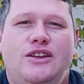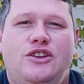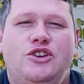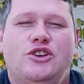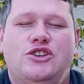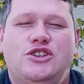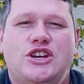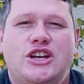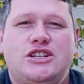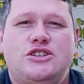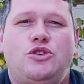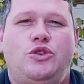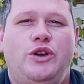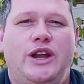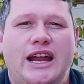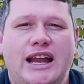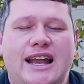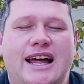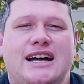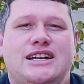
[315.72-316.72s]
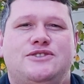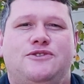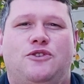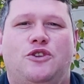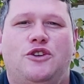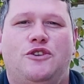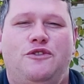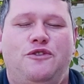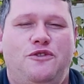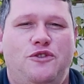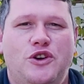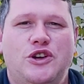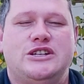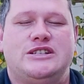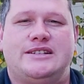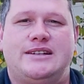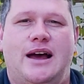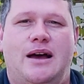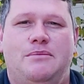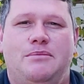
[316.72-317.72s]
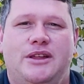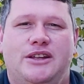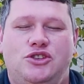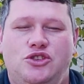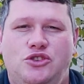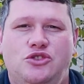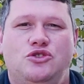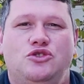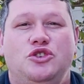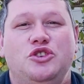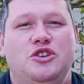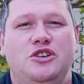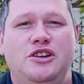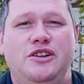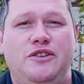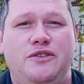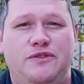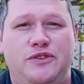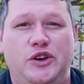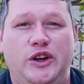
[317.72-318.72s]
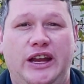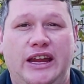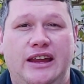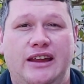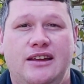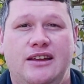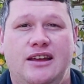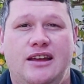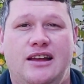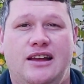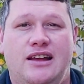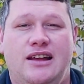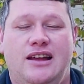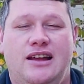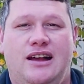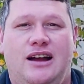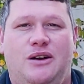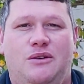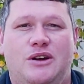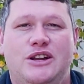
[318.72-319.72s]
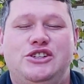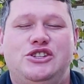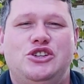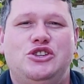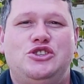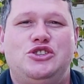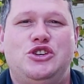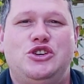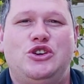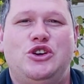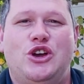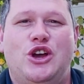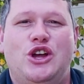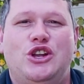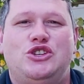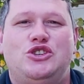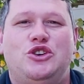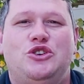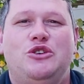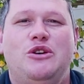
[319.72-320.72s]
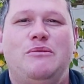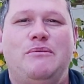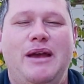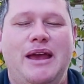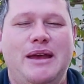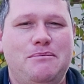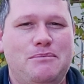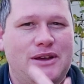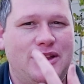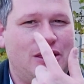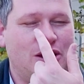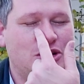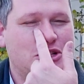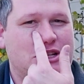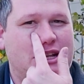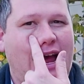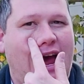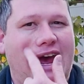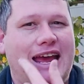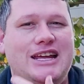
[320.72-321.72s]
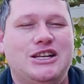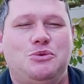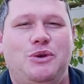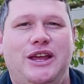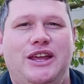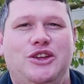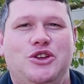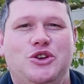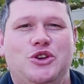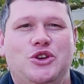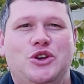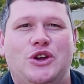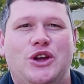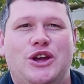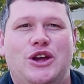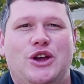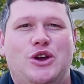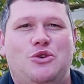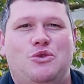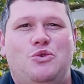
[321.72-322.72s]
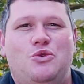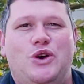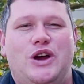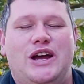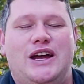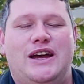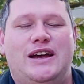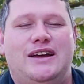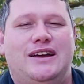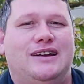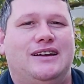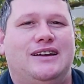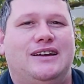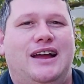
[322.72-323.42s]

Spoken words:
you just realize for the first time that you're truly free. I want you to remember those days where you were